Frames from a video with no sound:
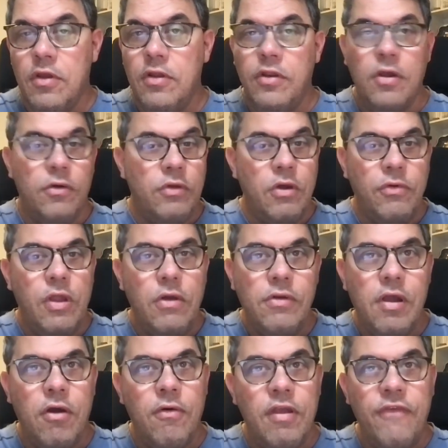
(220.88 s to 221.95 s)

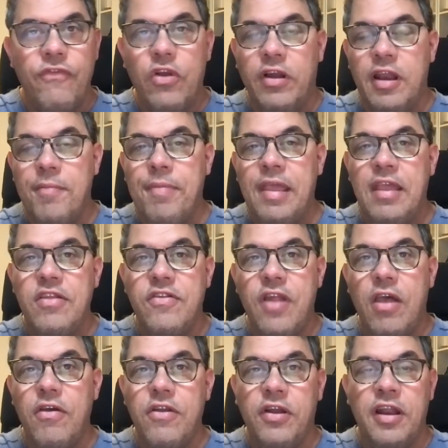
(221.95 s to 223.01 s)
No. If you're going to be in
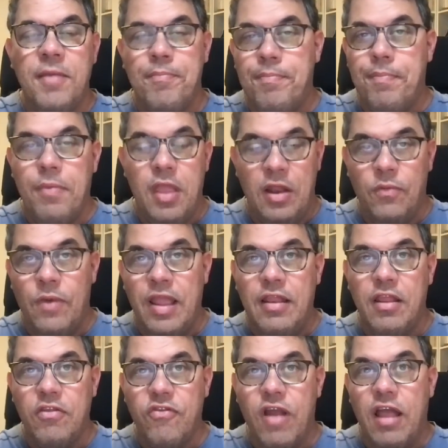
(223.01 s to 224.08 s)
jail, you're going to wait
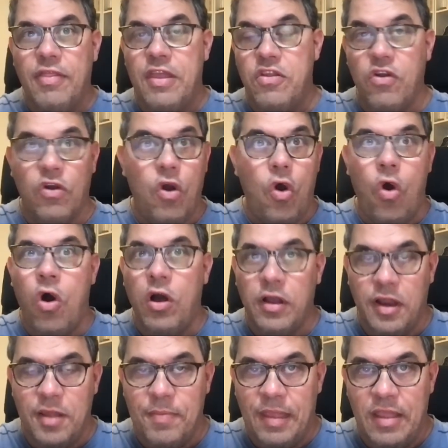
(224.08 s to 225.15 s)
the trial, then you're all
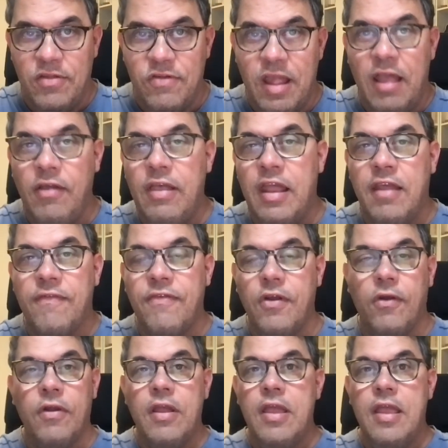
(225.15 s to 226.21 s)
going to be in jail. And if
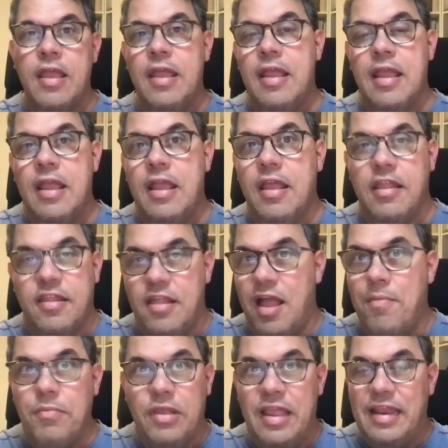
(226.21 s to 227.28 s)

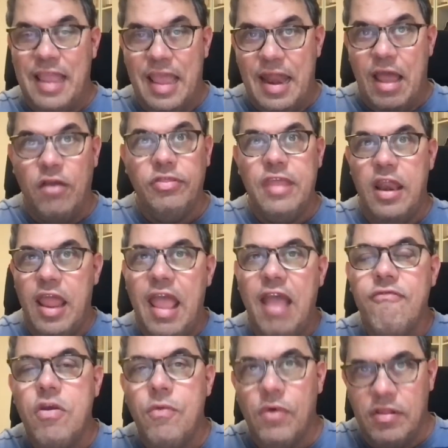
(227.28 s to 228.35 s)
some can get out, then
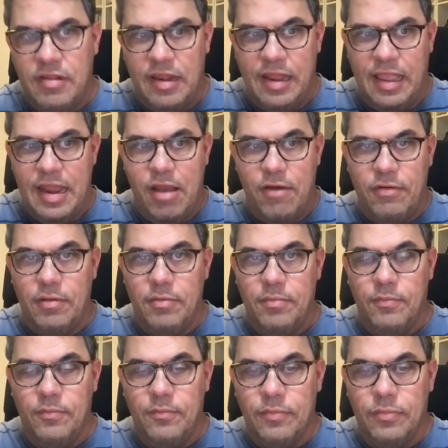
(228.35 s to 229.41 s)
everyone's going to get out,
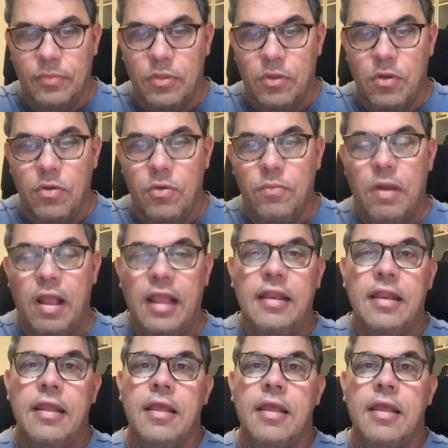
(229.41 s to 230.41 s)
right?